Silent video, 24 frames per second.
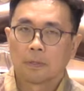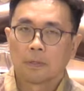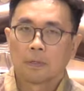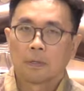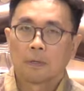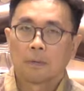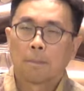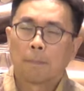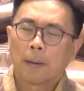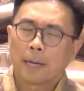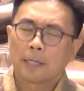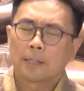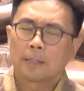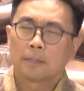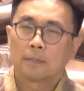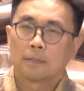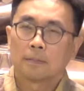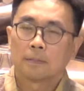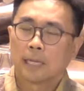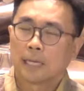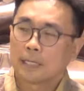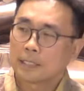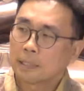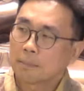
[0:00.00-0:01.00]
But
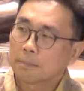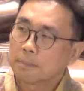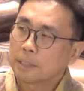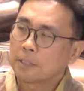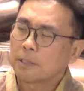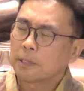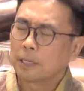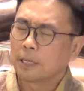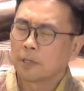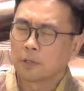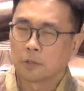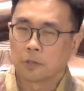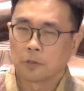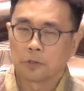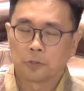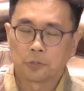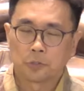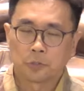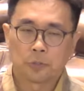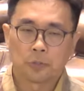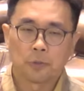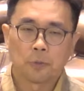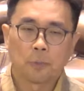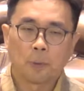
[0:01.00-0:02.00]
there's something you can
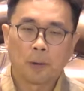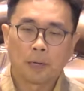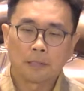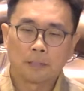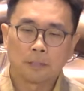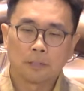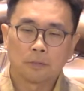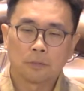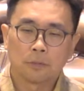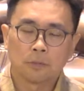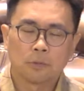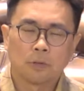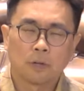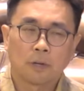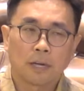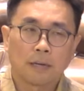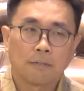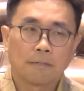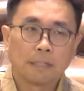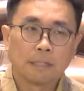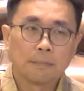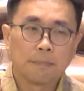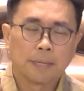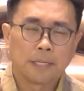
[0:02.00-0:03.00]
control. While you do not
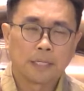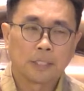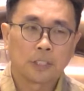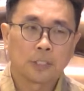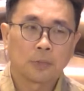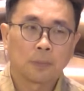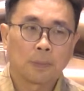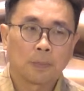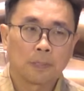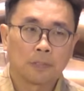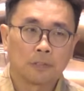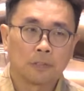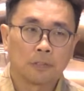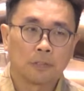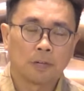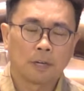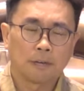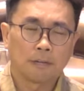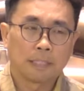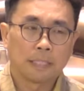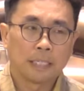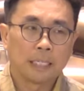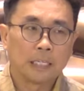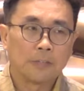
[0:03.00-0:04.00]
have dementia, while you do not
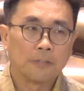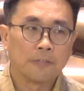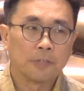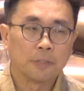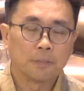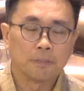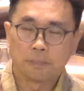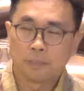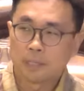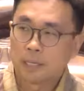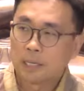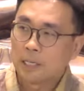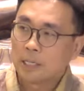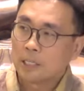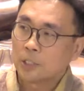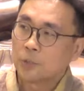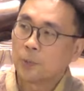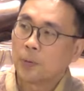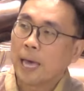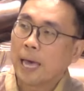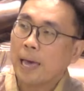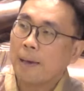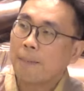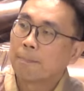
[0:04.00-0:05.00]
have delirium,
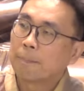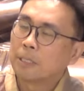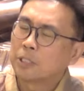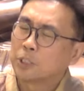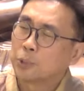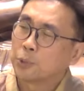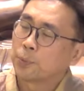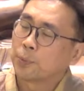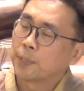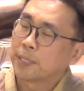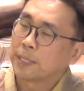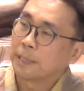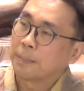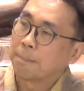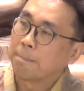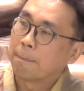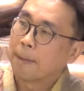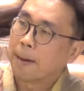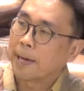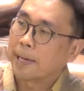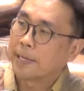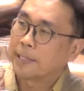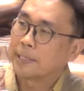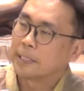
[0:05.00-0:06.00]
you habituate the
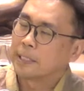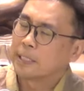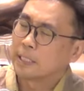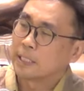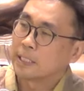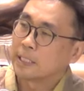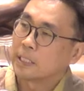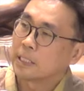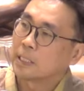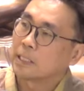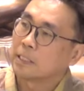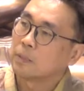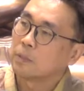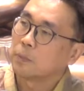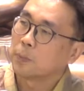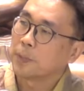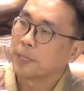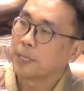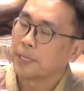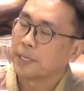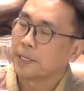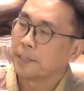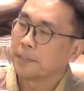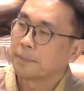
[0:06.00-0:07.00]
mind in a certain
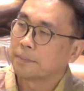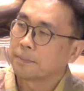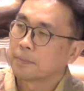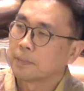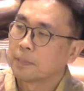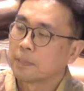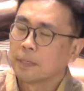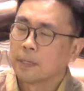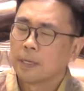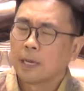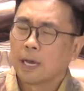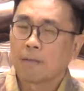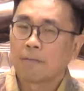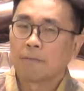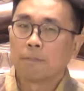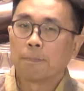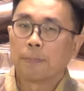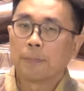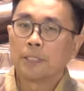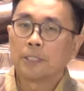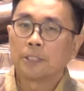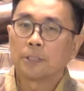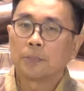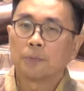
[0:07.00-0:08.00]
way. I have a
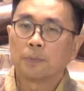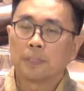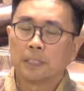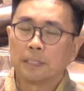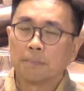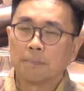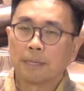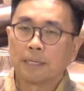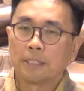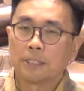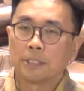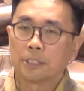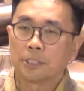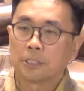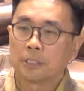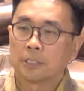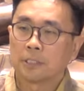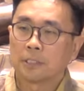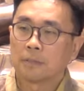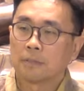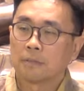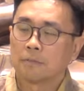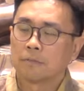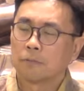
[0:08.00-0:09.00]
patient with
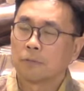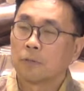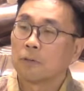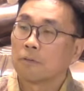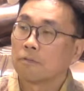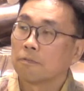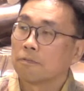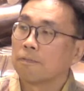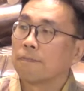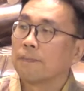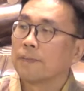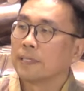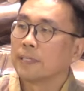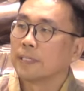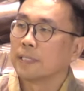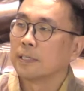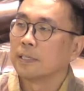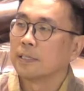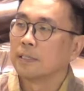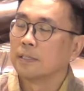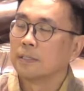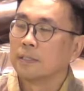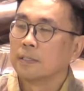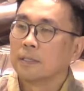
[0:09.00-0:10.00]
dementia, full of
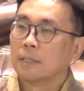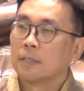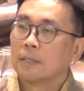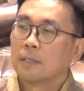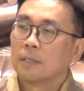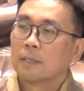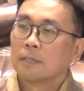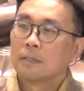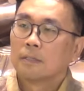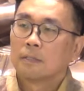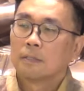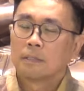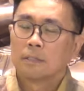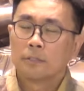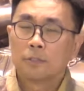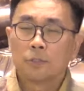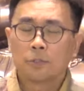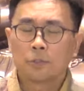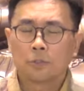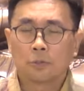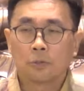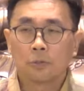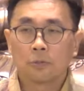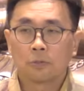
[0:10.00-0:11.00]
fear.
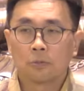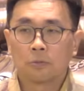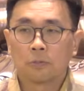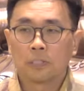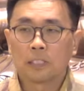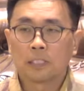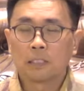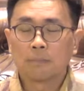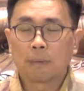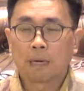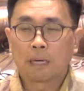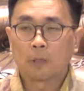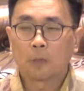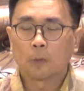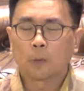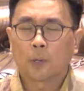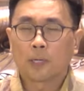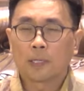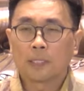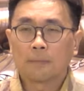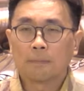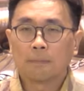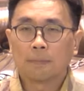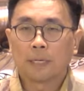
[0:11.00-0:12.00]
Used to go to Simalu
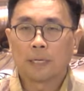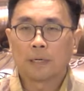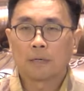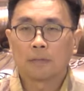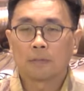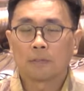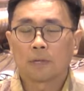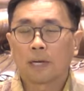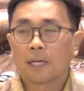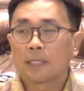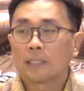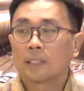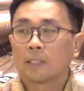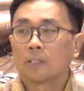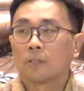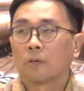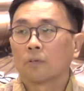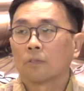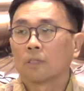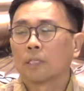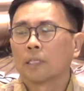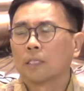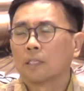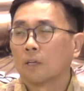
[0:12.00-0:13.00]
Guan Yin Miao. So I asked the
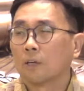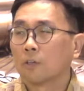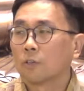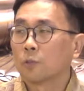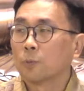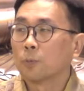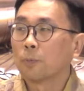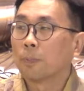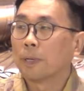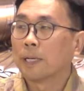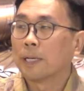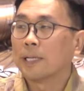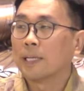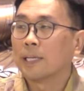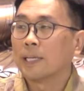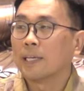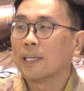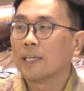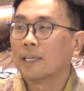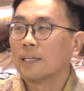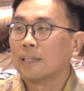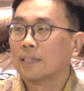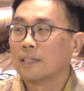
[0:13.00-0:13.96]
daughter-in-law to play